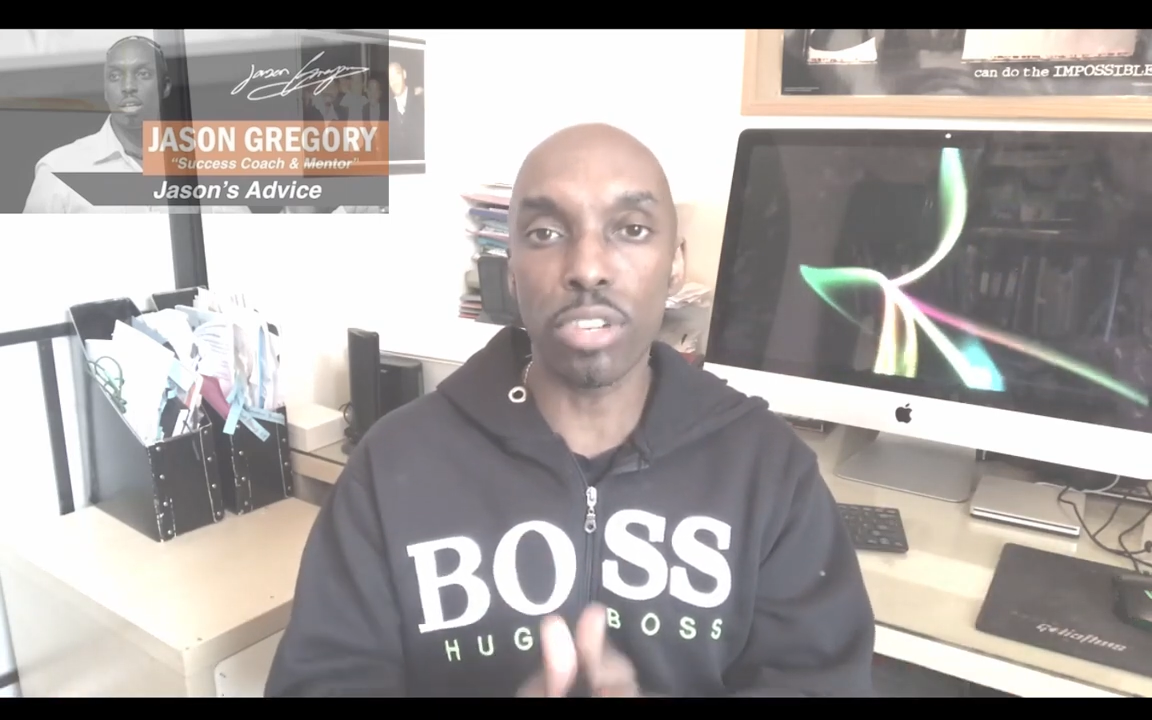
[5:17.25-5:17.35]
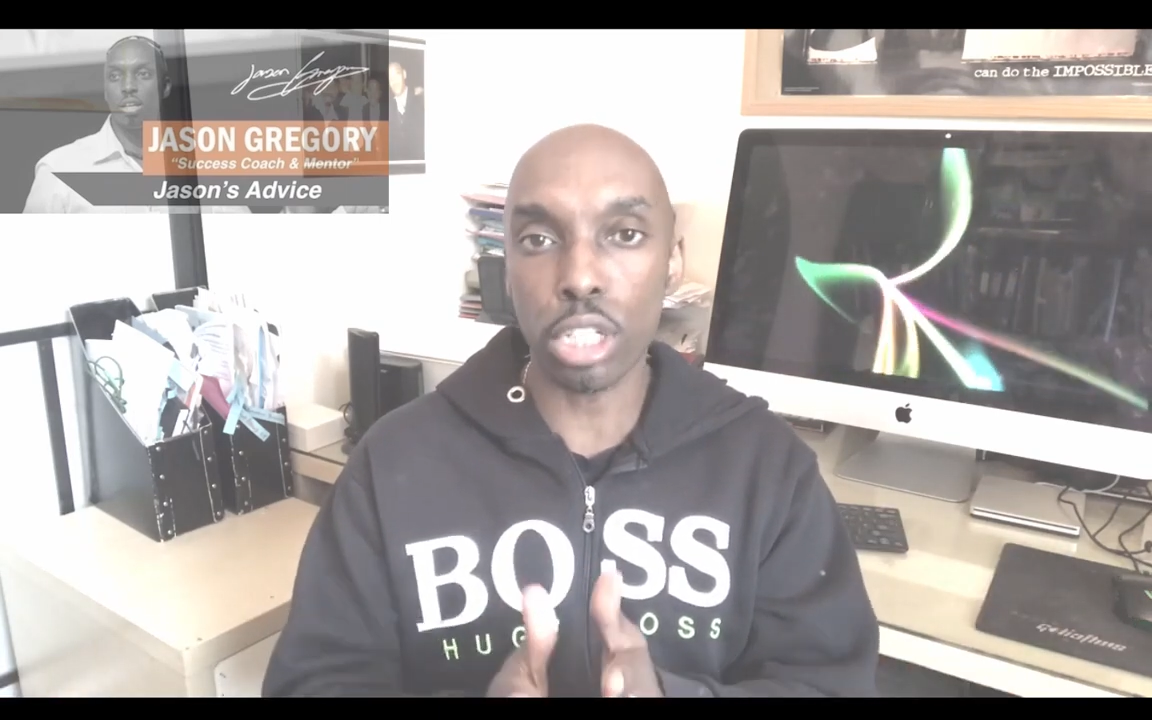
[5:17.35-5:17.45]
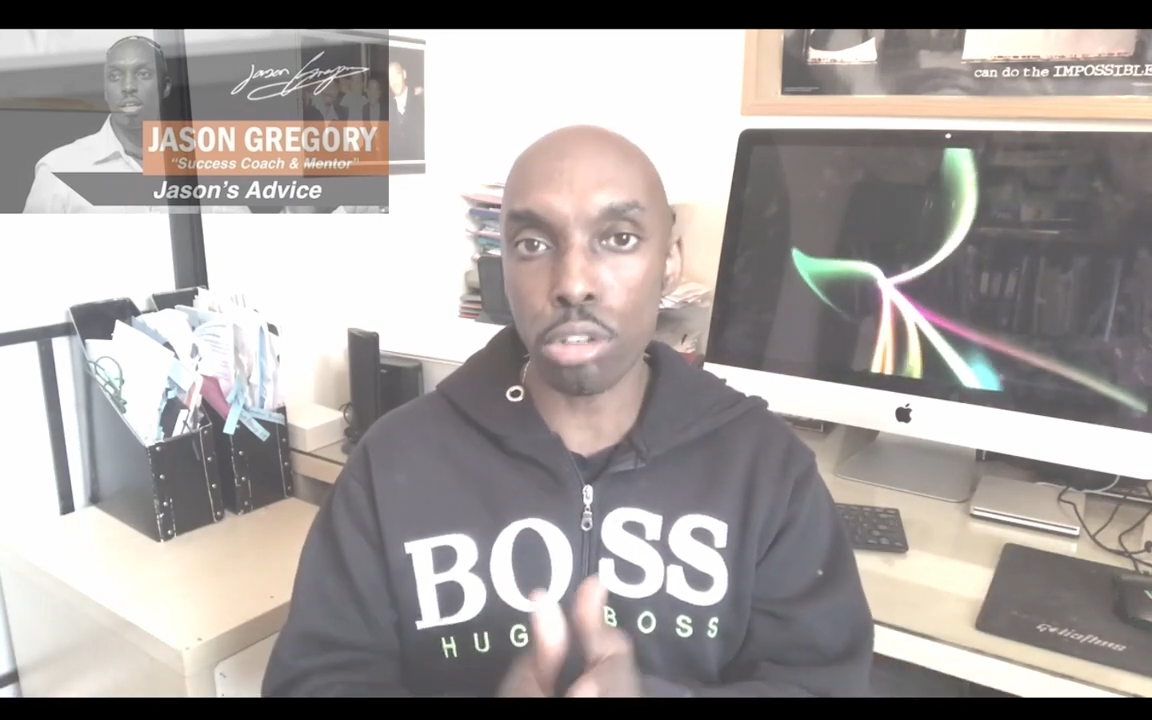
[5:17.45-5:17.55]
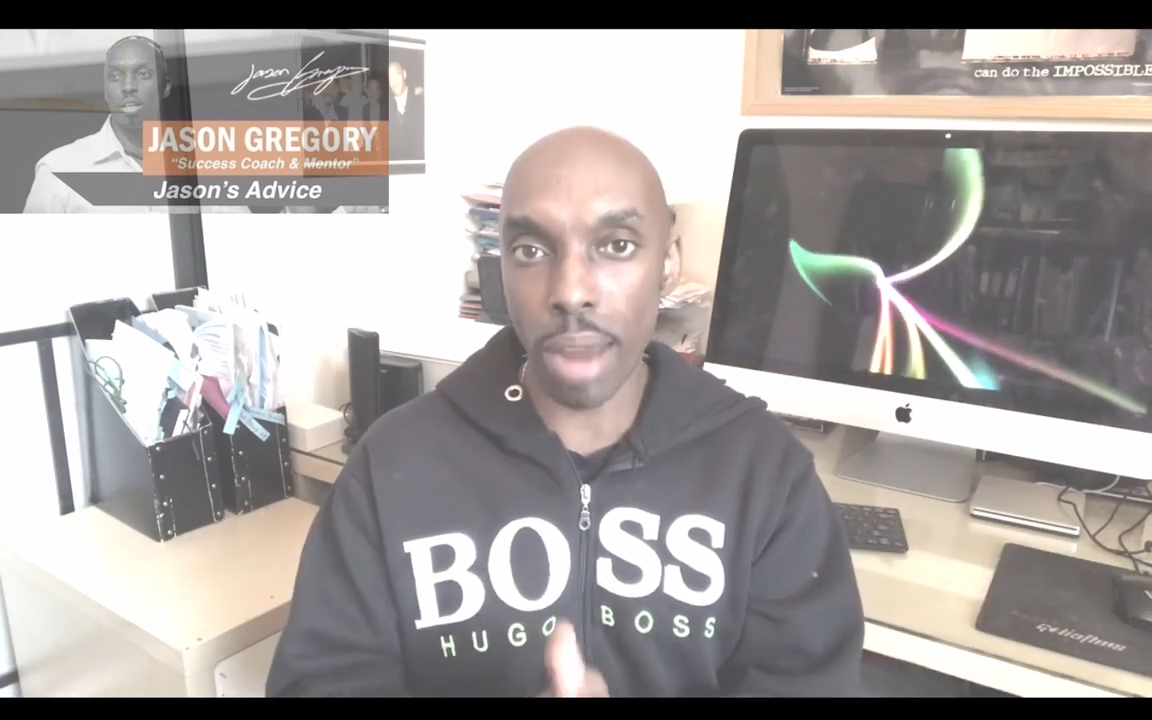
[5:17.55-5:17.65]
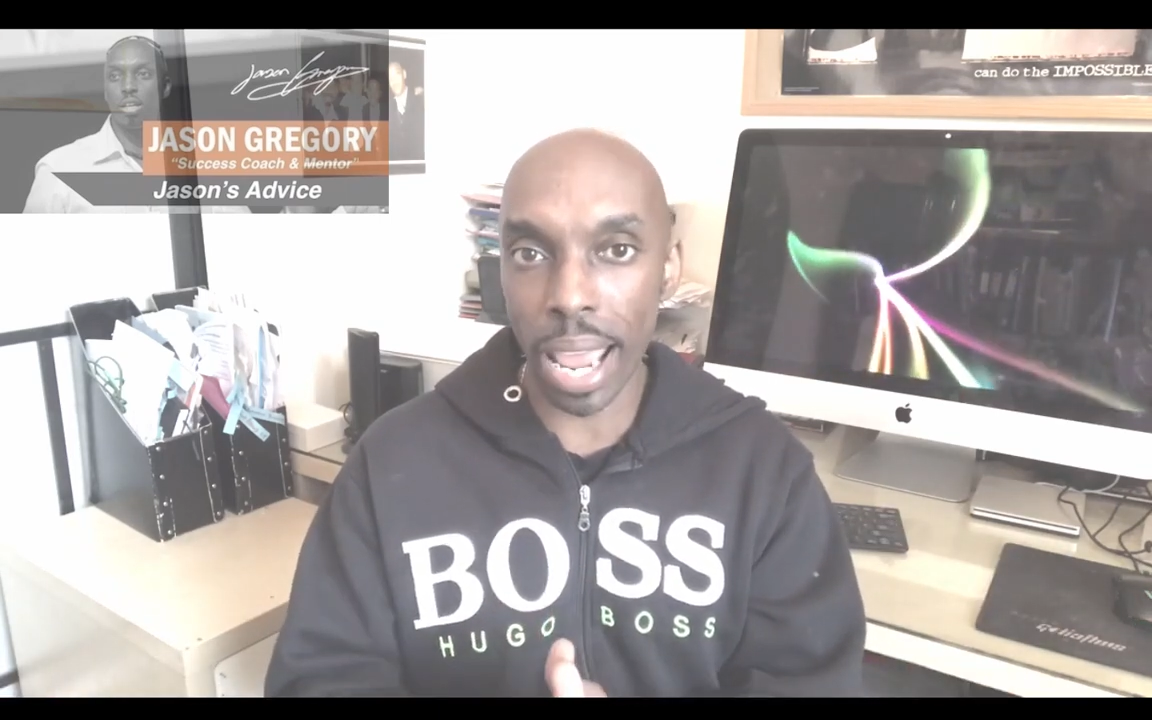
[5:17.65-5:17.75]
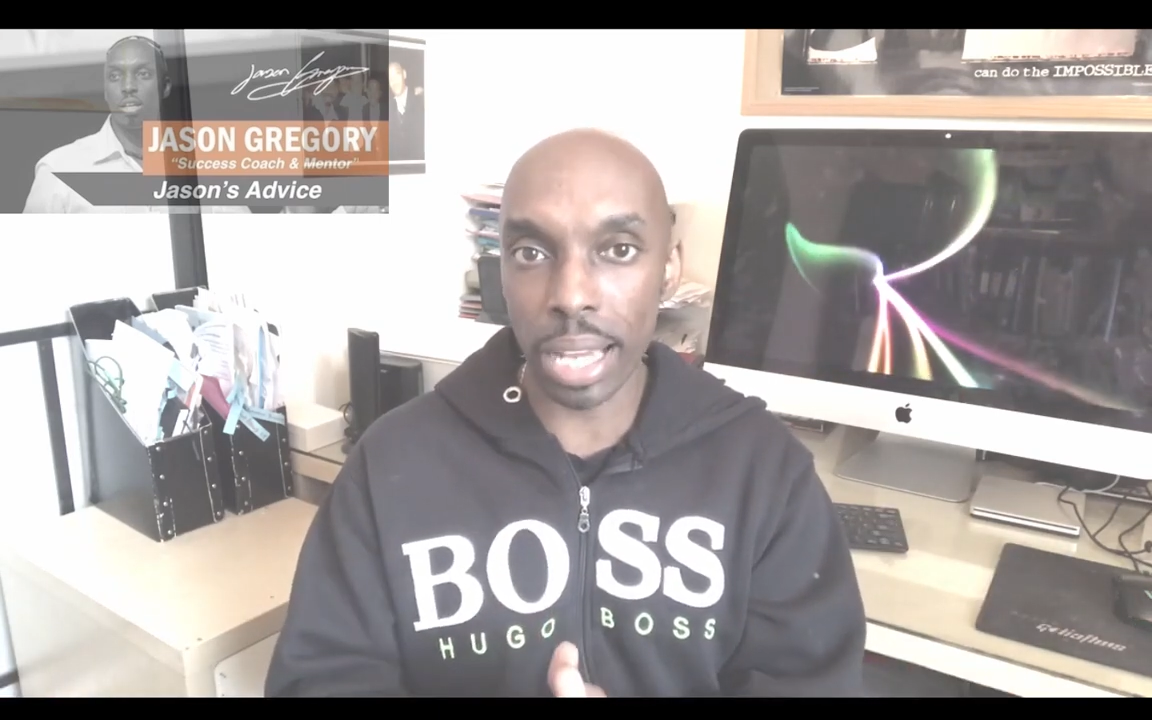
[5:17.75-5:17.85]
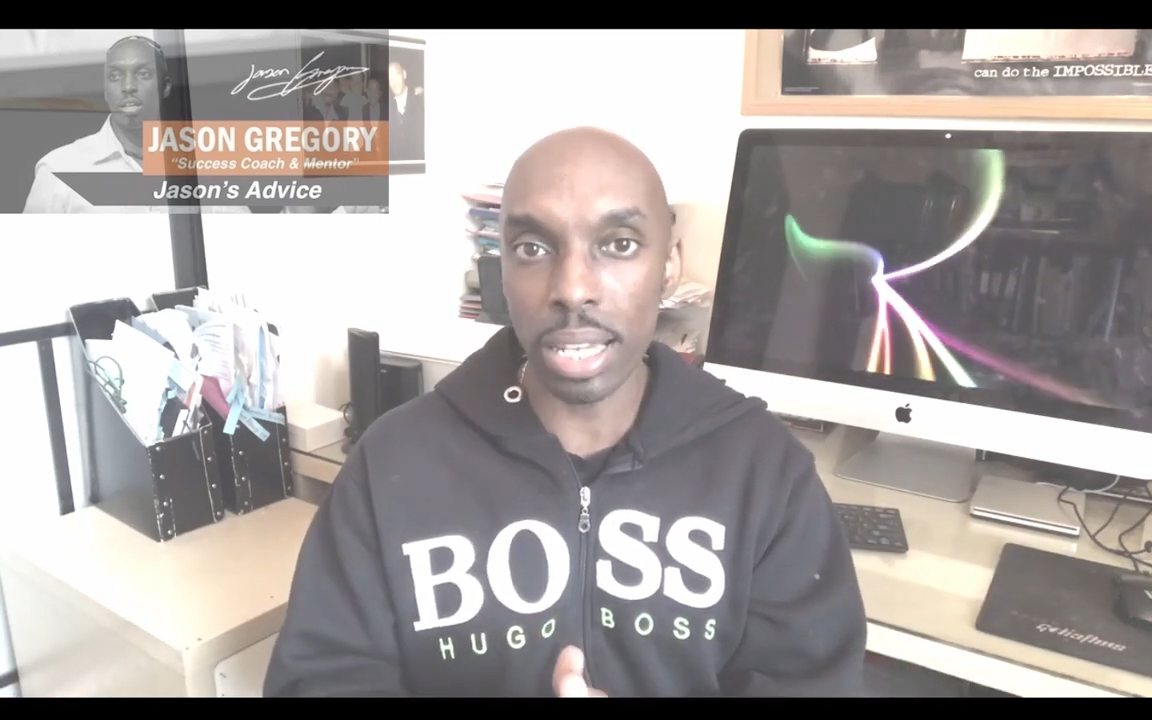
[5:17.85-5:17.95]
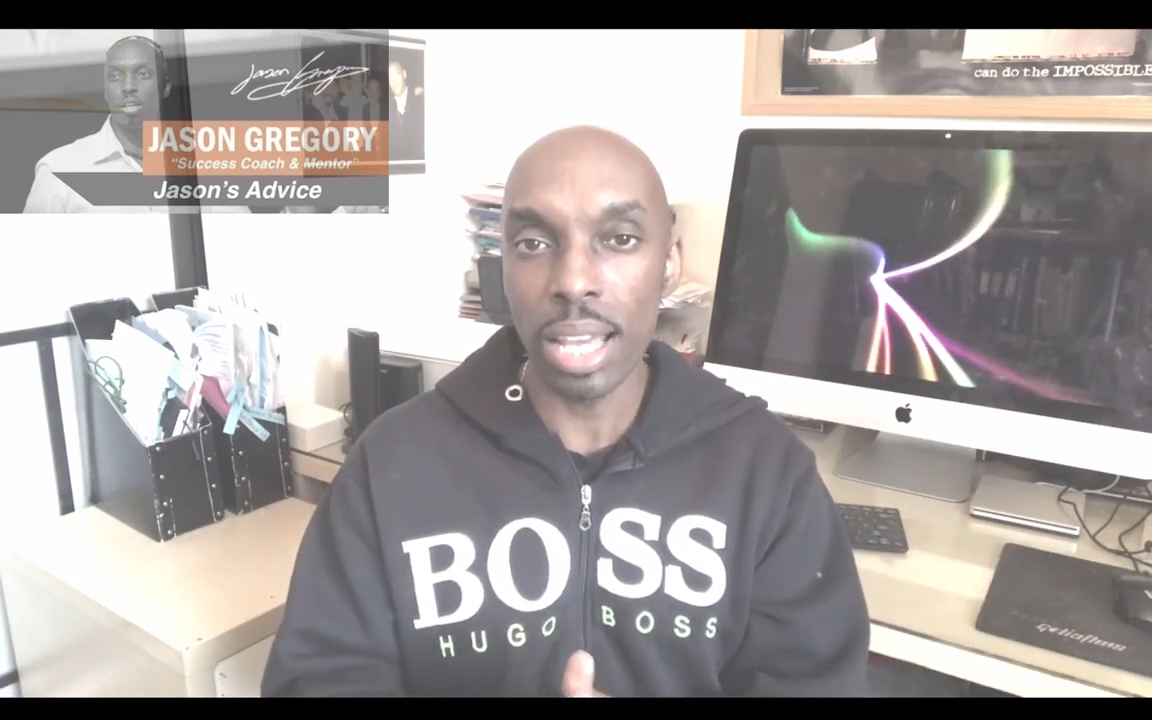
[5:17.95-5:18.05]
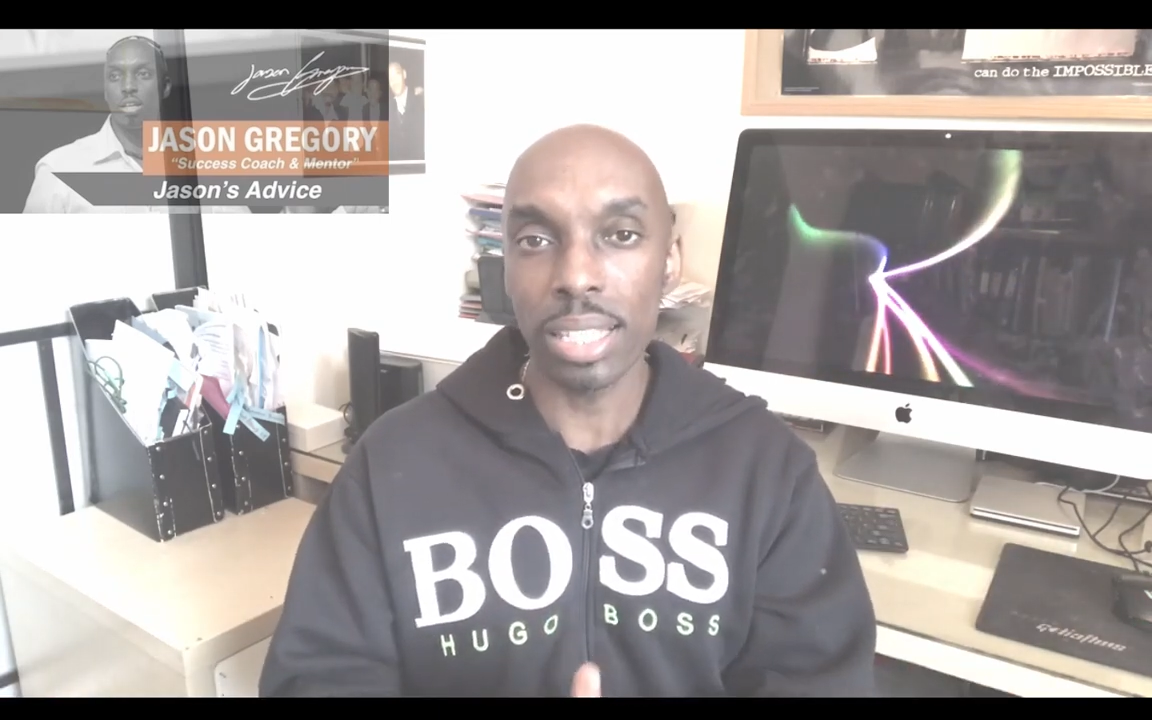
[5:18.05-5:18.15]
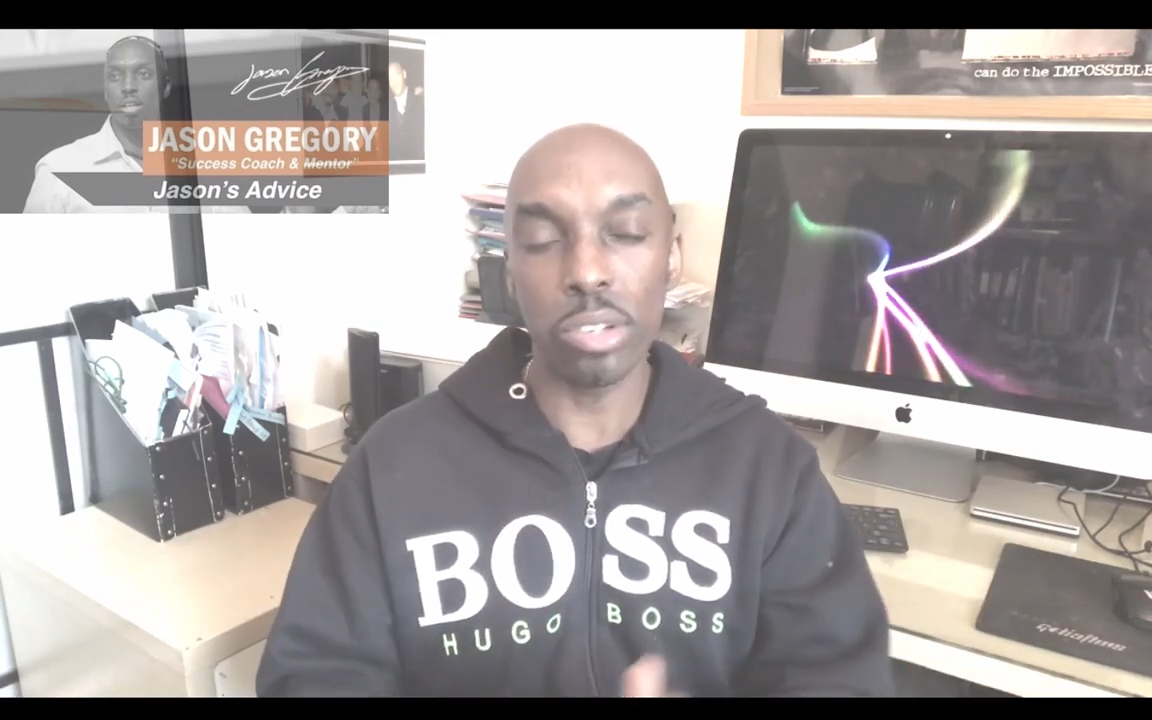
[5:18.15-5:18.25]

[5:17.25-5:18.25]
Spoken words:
for trade.